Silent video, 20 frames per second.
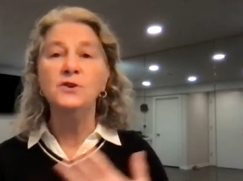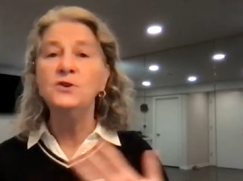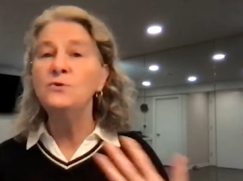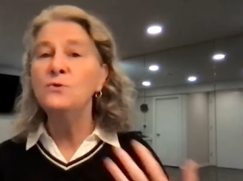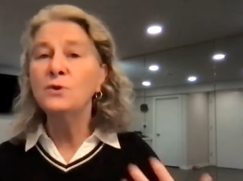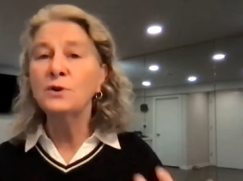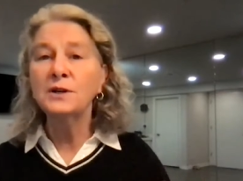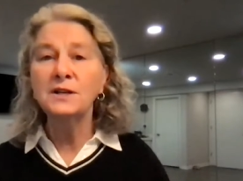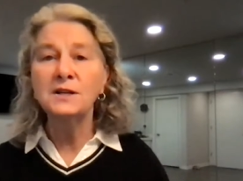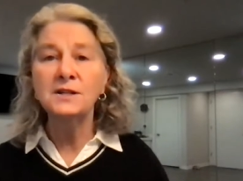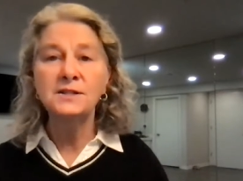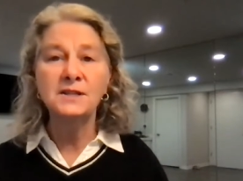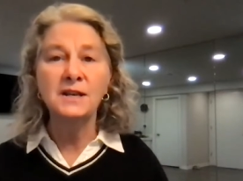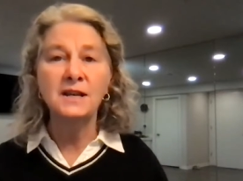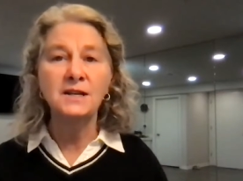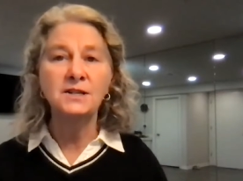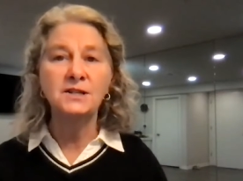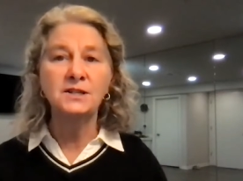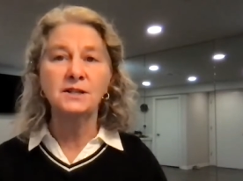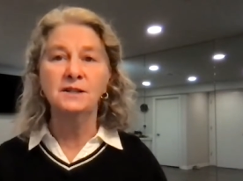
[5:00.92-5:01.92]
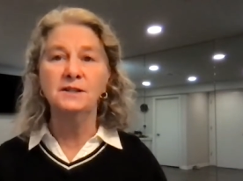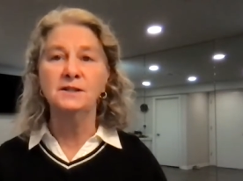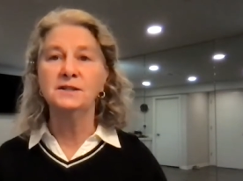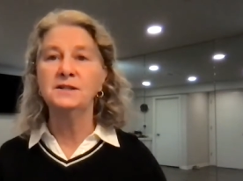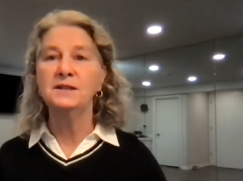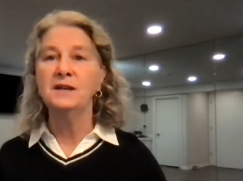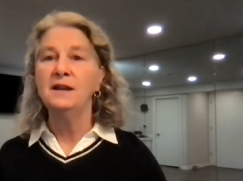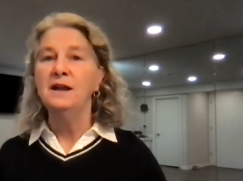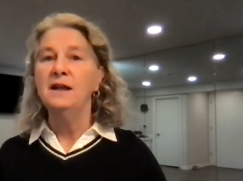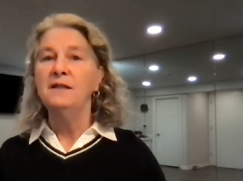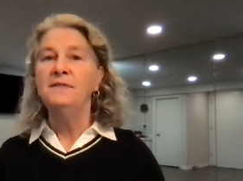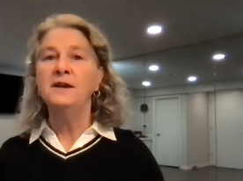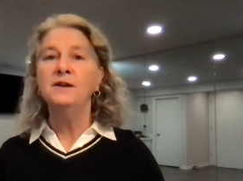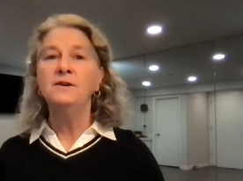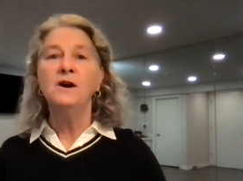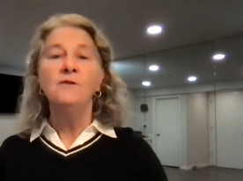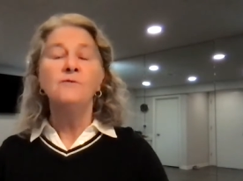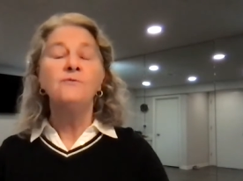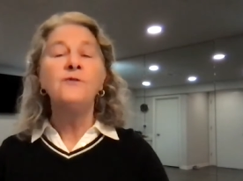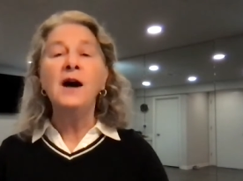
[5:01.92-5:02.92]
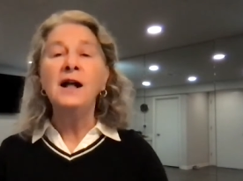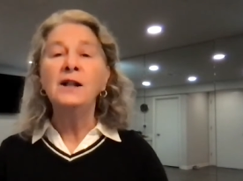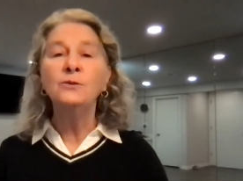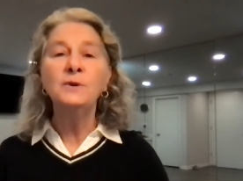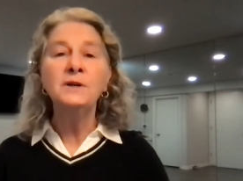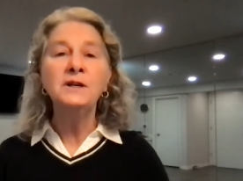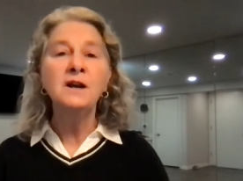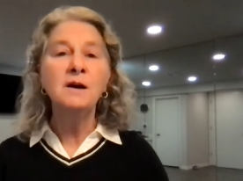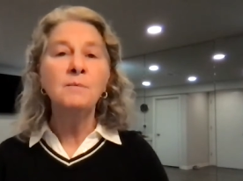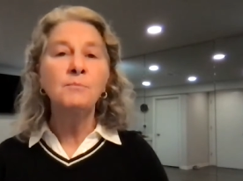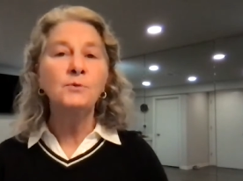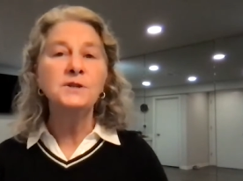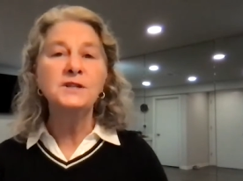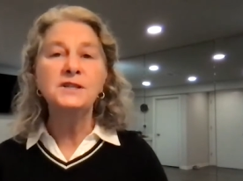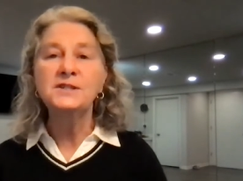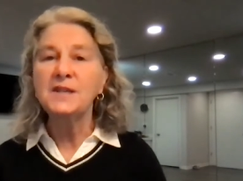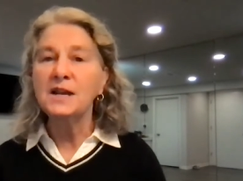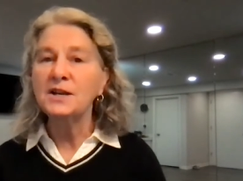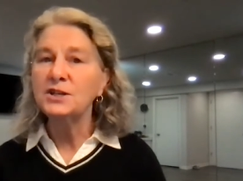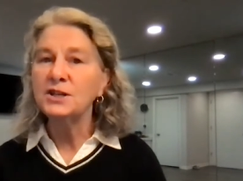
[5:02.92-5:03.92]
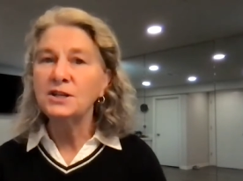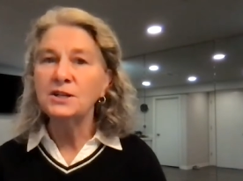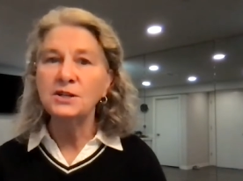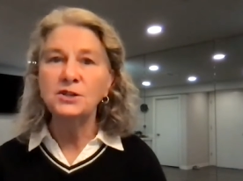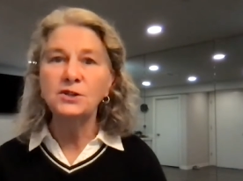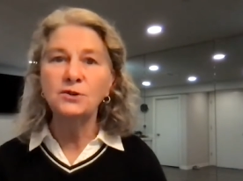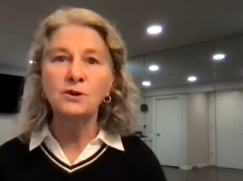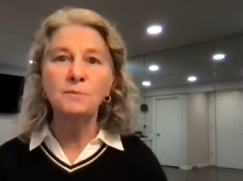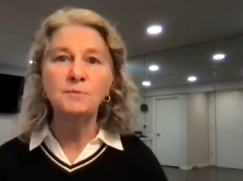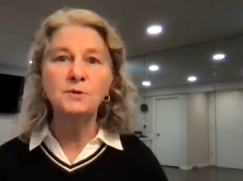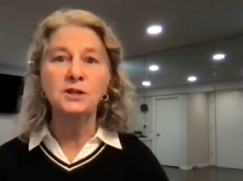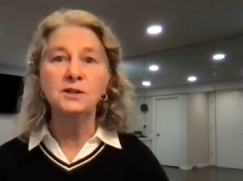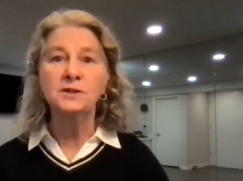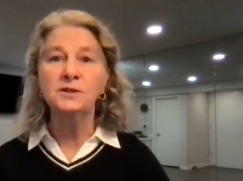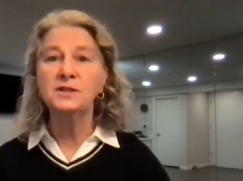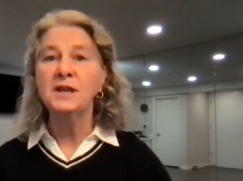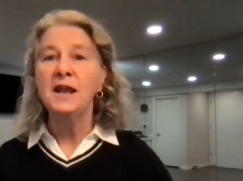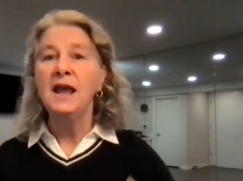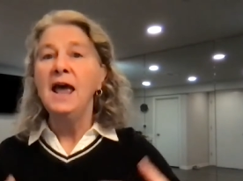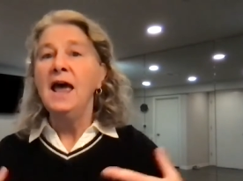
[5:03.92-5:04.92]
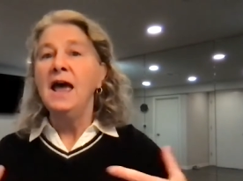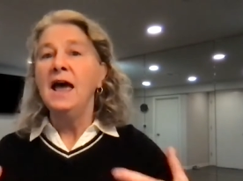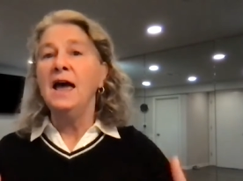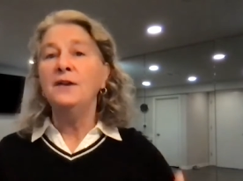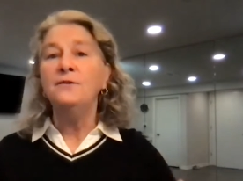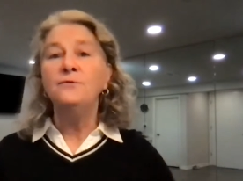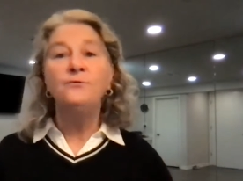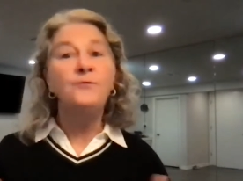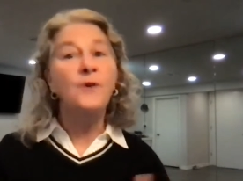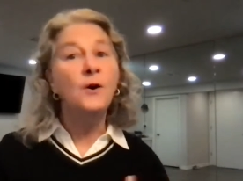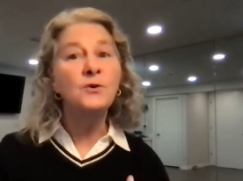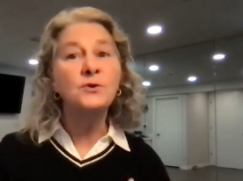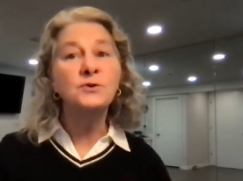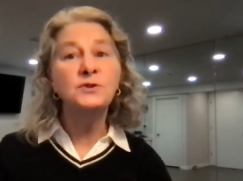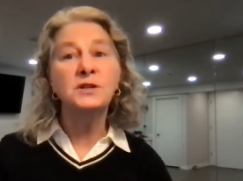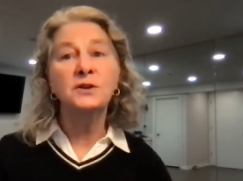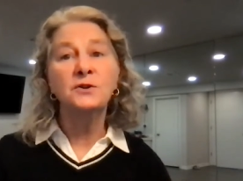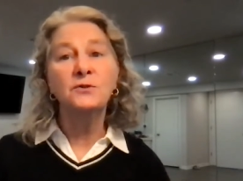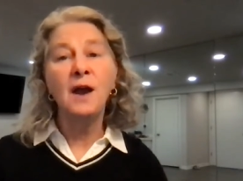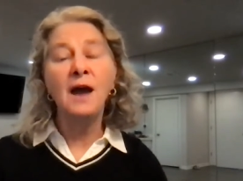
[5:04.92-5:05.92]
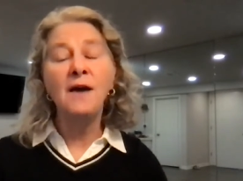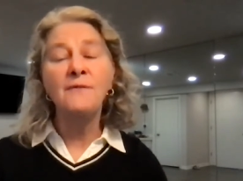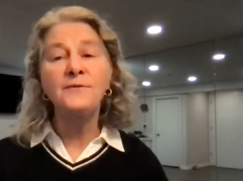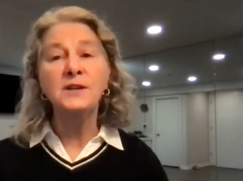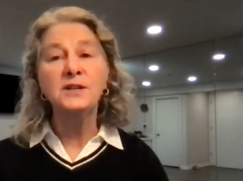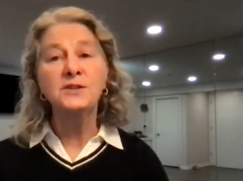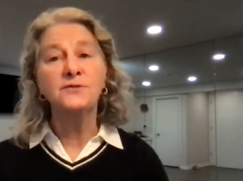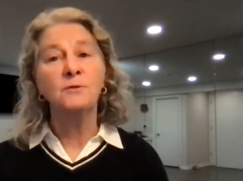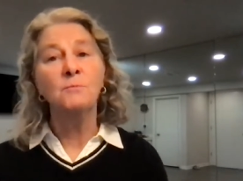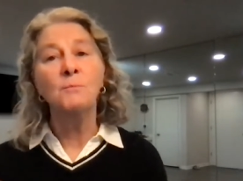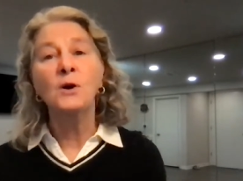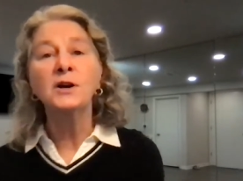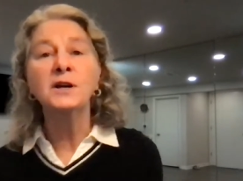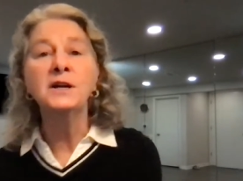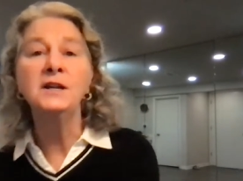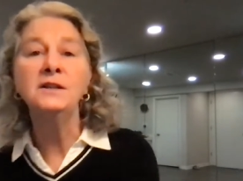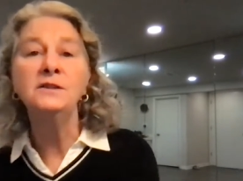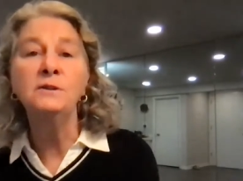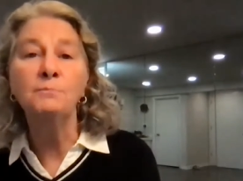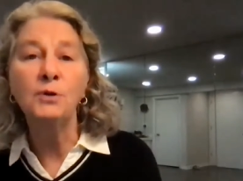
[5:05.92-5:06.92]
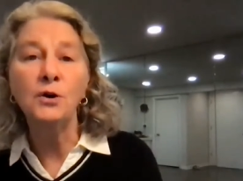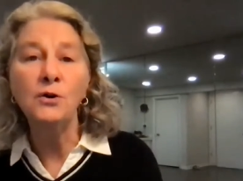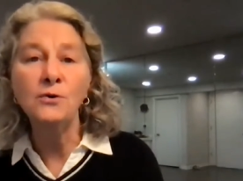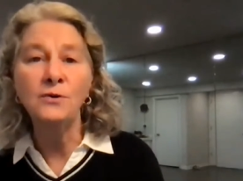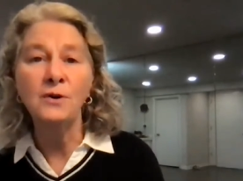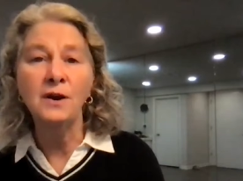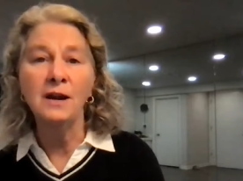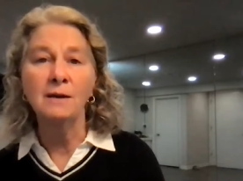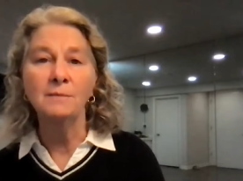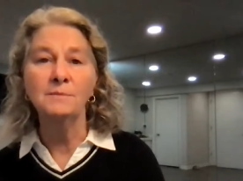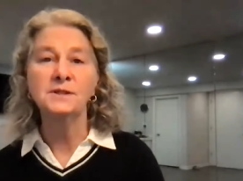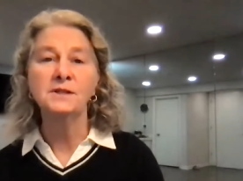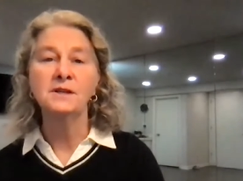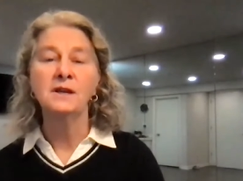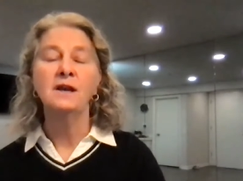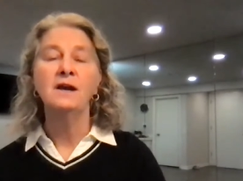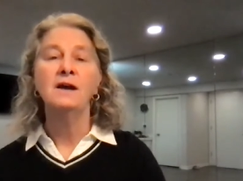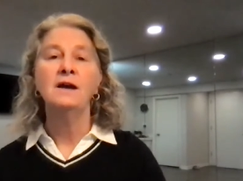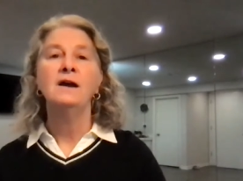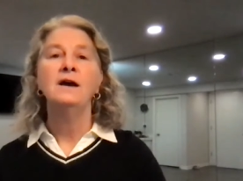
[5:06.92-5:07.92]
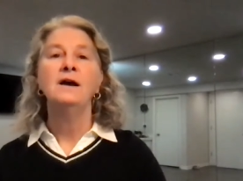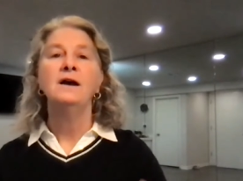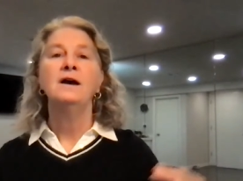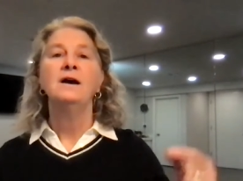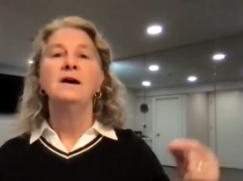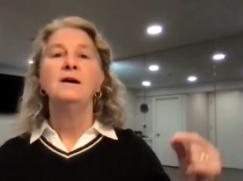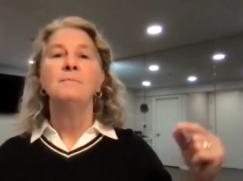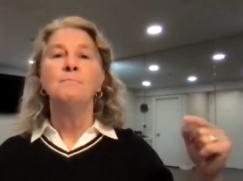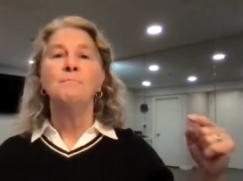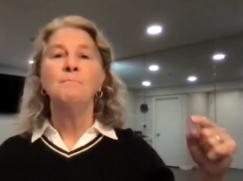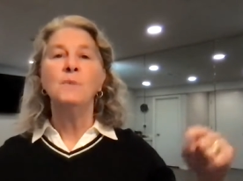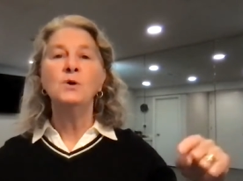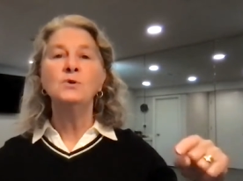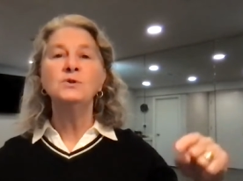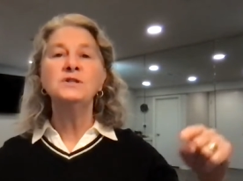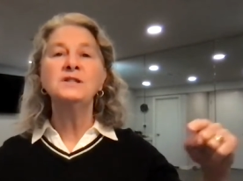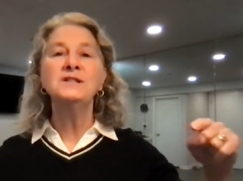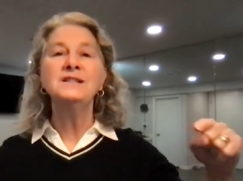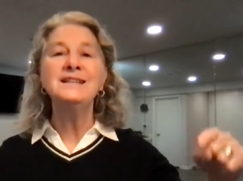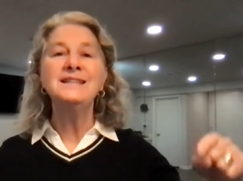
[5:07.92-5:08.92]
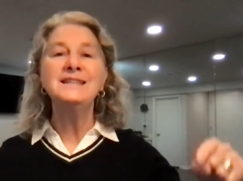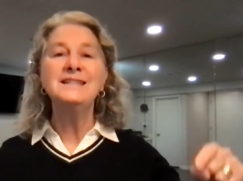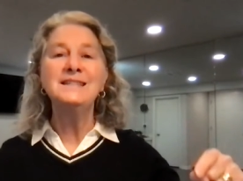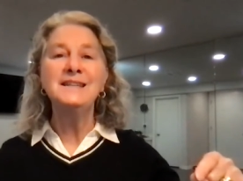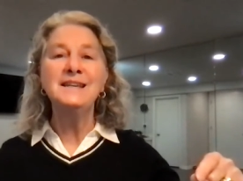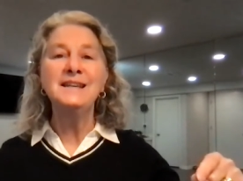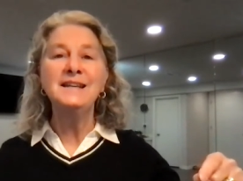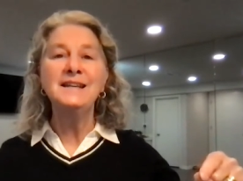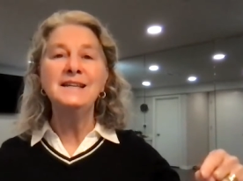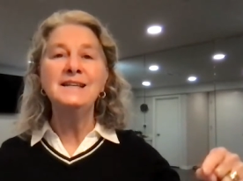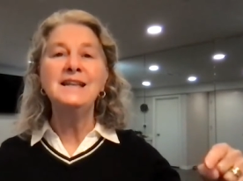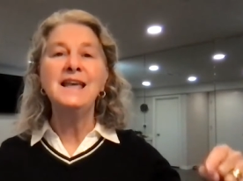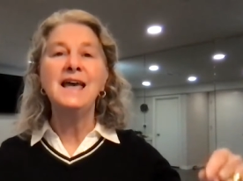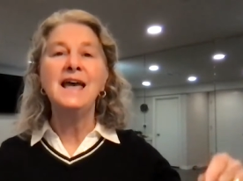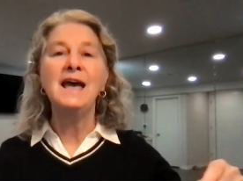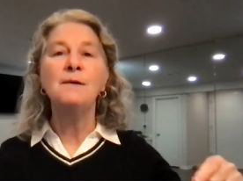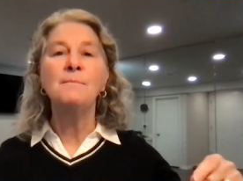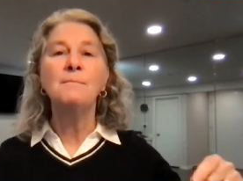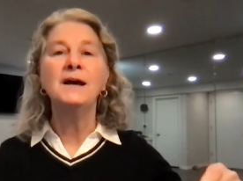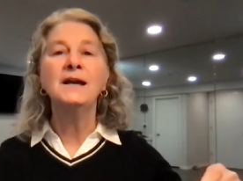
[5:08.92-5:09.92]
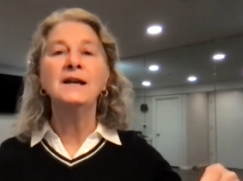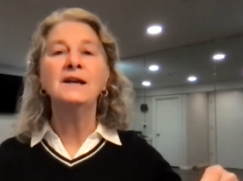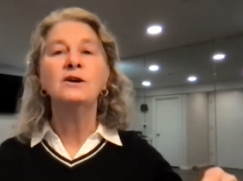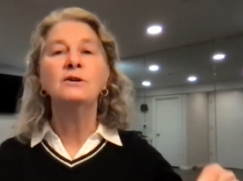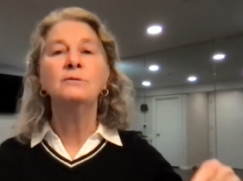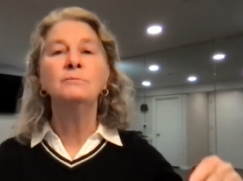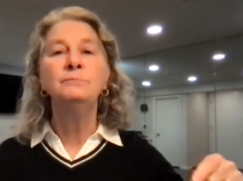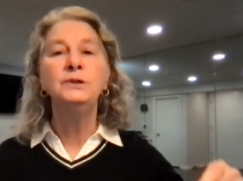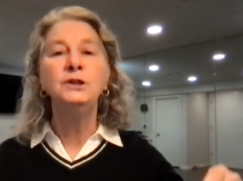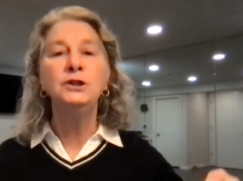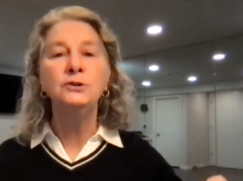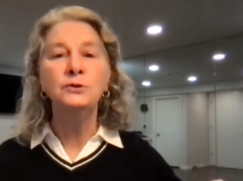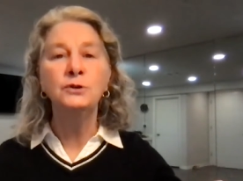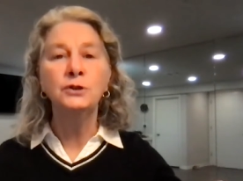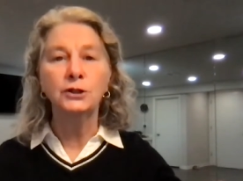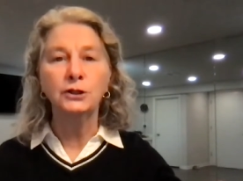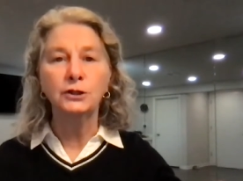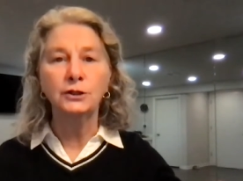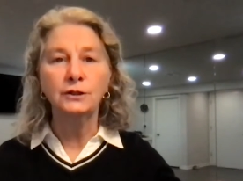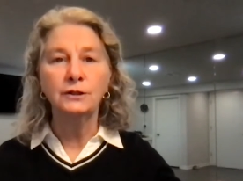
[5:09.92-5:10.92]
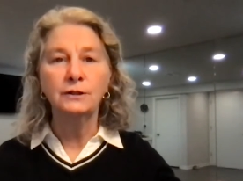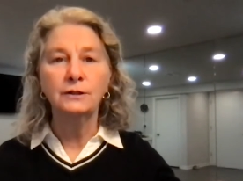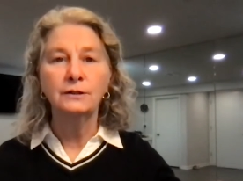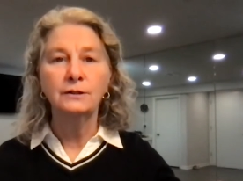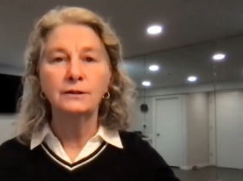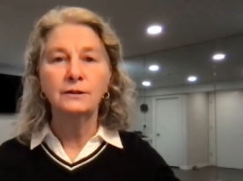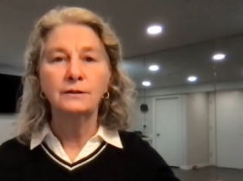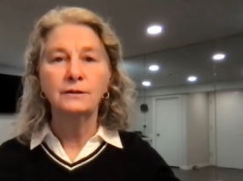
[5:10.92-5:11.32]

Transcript: for new organizations, then following up with session descriptions and photos and graphics for marketing the programs, mostly seated at my computer.